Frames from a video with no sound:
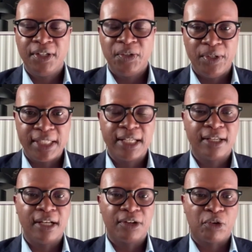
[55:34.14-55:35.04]
you're seeing
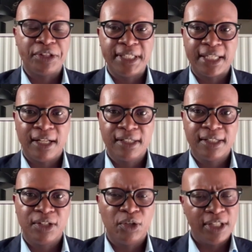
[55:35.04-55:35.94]
growth in
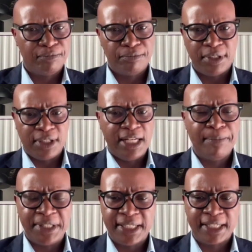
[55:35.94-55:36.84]
sales, though the
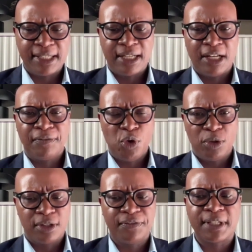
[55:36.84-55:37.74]
numbers just kind of
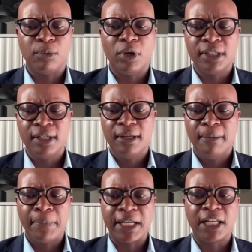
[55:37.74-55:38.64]
cooled off somewhat,
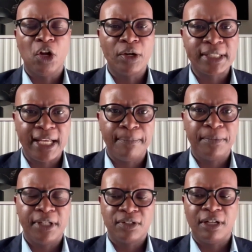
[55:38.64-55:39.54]
but long
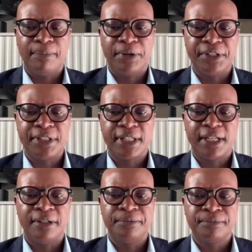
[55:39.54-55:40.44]
term, it's all about
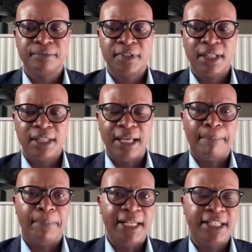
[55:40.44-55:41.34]
the
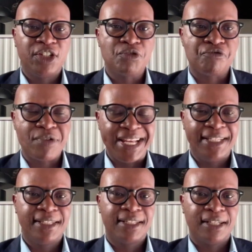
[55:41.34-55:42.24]
ability to
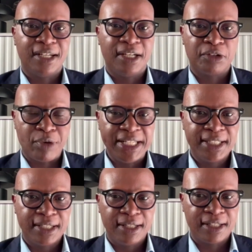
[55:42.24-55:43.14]
raise
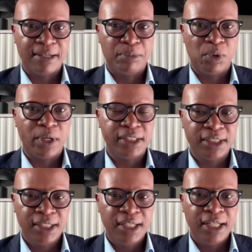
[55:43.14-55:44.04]
rents. That's number
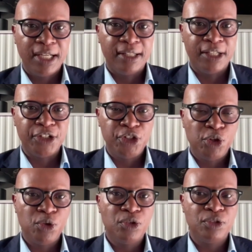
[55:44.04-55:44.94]
one. And then
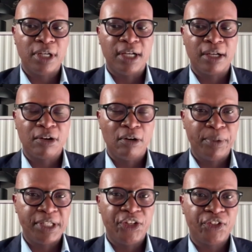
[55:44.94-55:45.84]
two,
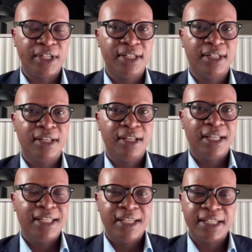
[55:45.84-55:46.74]
competition.
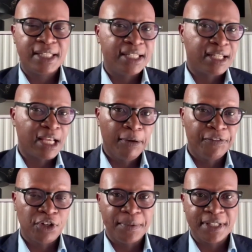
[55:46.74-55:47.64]
Yes, there's a couple of
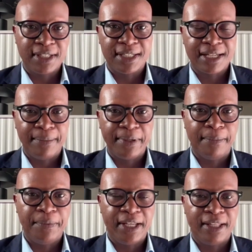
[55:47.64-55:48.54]
shopping centers coming
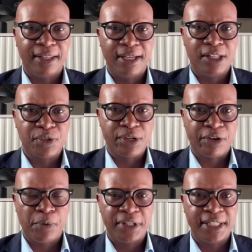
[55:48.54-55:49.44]
up here and there. There's a
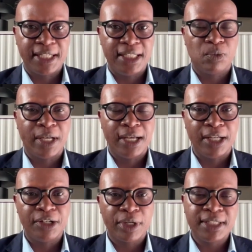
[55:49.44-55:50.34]
report that says
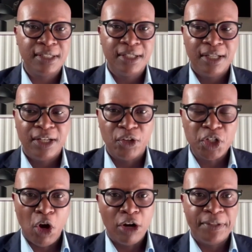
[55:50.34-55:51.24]
100. Not
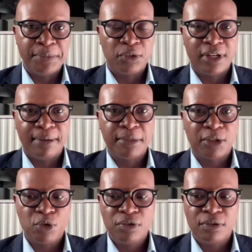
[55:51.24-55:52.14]
all of them is going to come
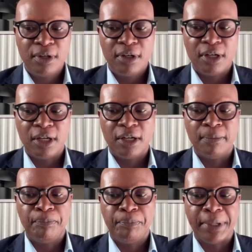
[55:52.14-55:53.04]
through.
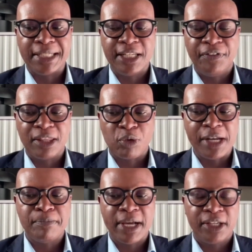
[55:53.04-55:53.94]
But if you're in the
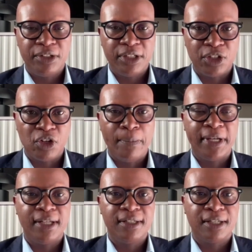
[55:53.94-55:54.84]
right market, you're
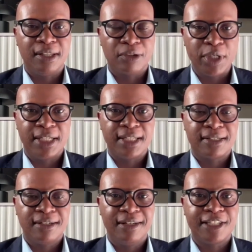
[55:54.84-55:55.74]
dominant and the retail is
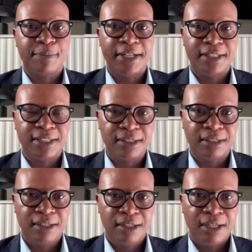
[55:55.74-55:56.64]
still expanding,
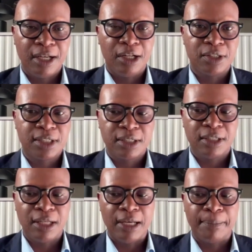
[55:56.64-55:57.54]
I would
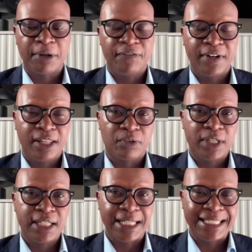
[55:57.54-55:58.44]
still prefer the
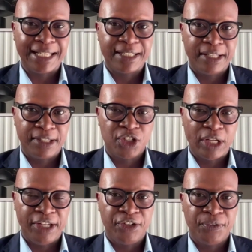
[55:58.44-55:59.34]
retail sector at this
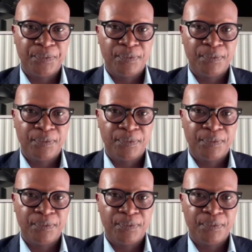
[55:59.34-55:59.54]
stage.